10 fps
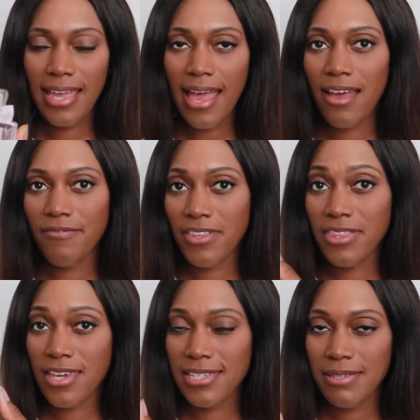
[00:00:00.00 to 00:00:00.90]
have a
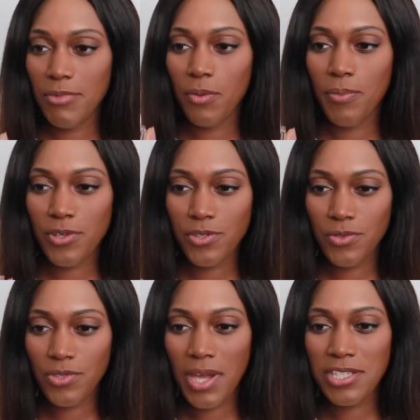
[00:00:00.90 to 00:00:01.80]
30ml bottle,
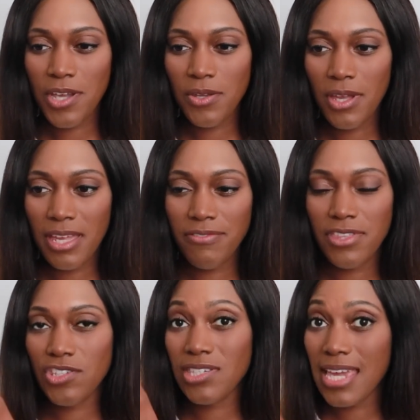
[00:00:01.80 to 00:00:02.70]
so I don't know if
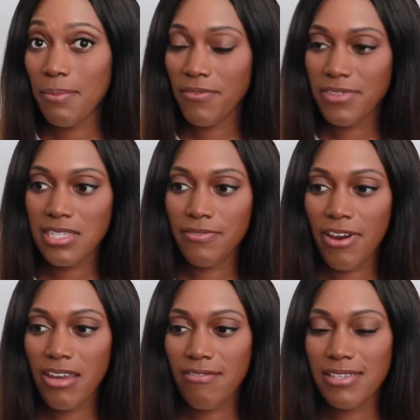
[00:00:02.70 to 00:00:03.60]
the shape of this
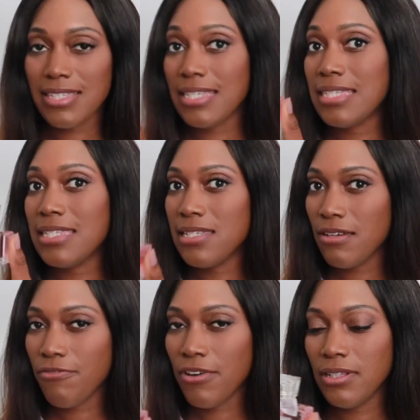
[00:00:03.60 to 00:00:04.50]
fragrance is
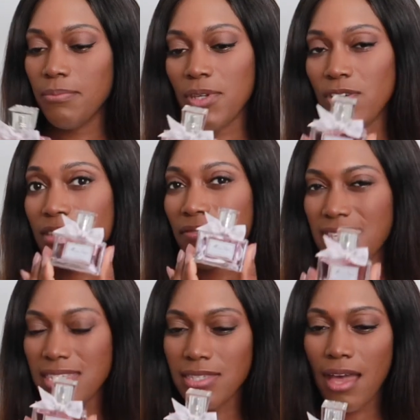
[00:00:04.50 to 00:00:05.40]
different because of
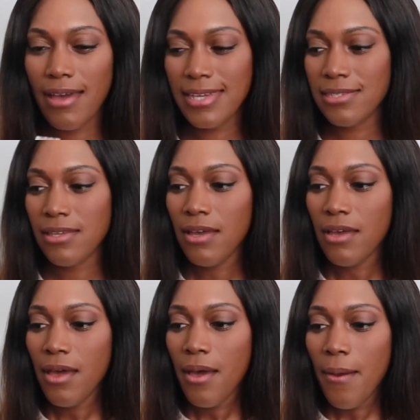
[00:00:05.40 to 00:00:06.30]
the size,
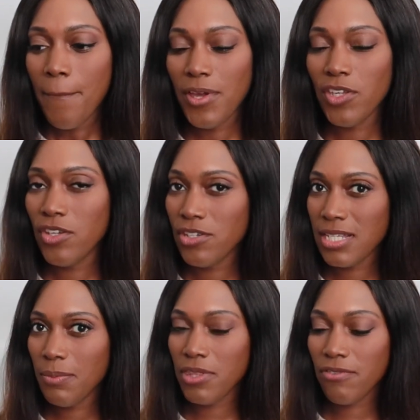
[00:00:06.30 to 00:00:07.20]
but
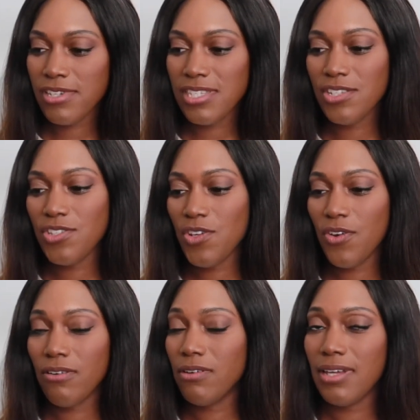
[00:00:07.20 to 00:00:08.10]
usually with Christian
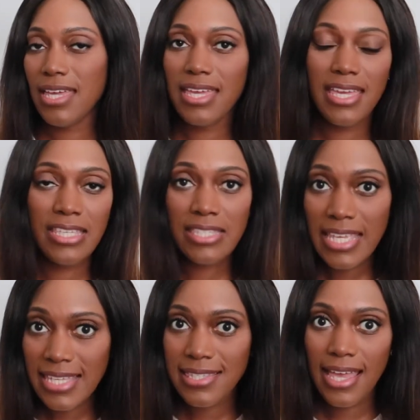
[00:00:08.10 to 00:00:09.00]
Dior, it's
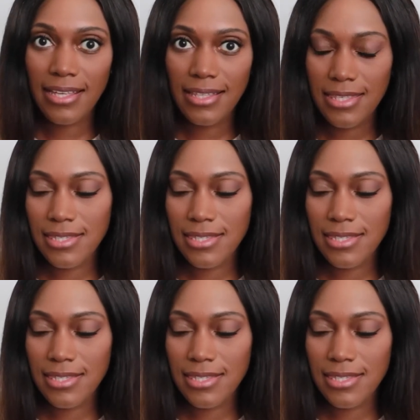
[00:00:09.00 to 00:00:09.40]
exactly the